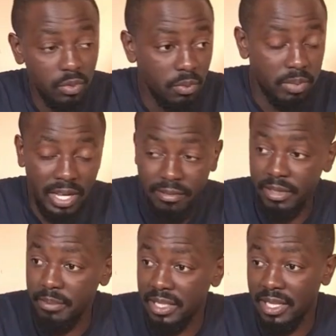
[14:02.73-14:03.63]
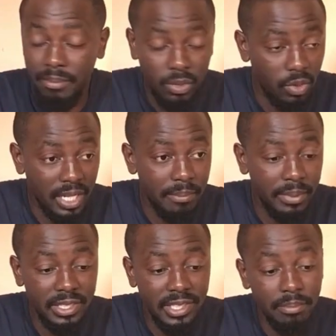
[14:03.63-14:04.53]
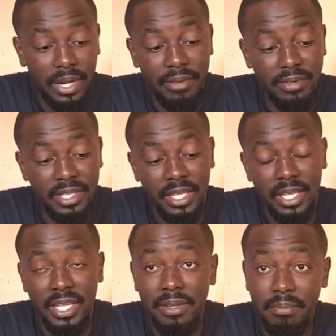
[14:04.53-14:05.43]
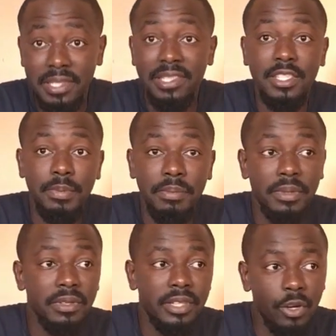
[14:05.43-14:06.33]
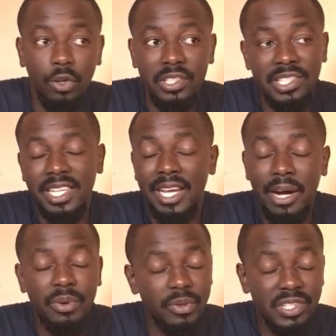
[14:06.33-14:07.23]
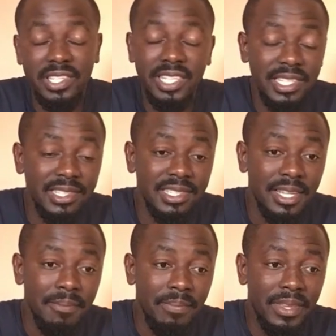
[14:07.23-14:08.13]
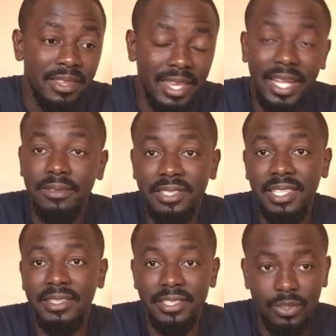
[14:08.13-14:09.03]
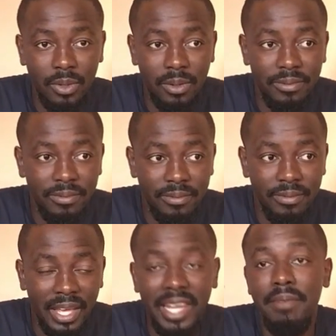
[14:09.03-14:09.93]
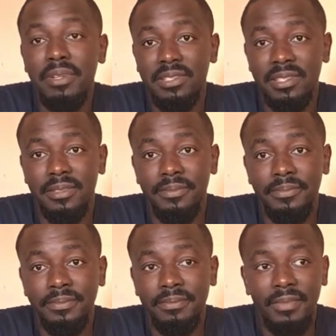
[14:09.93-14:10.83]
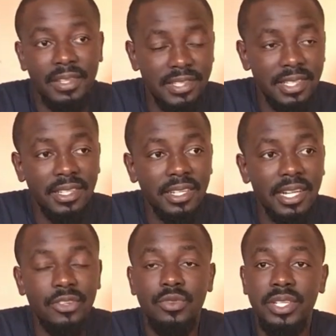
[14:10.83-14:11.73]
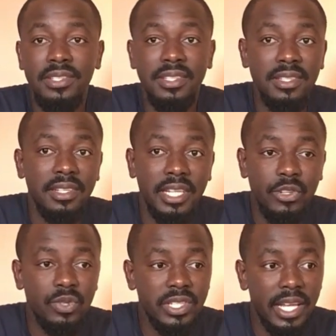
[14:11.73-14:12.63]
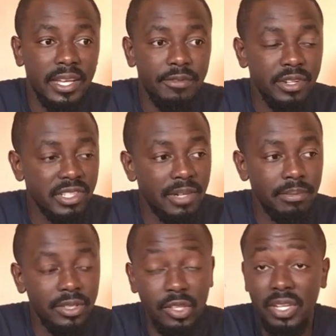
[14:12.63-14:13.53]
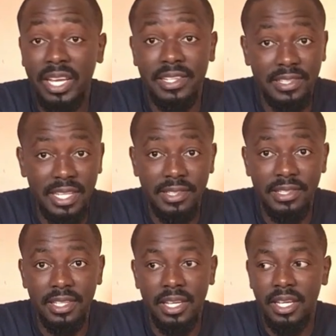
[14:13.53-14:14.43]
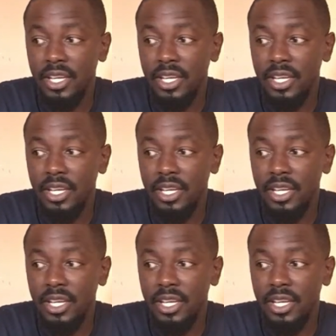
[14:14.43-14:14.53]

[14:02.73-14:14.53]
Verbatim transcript: to private meat abattoir companies and private business people, they all say our concern is the health status of the animals. Certain countries, certain countries like, for example, the United States,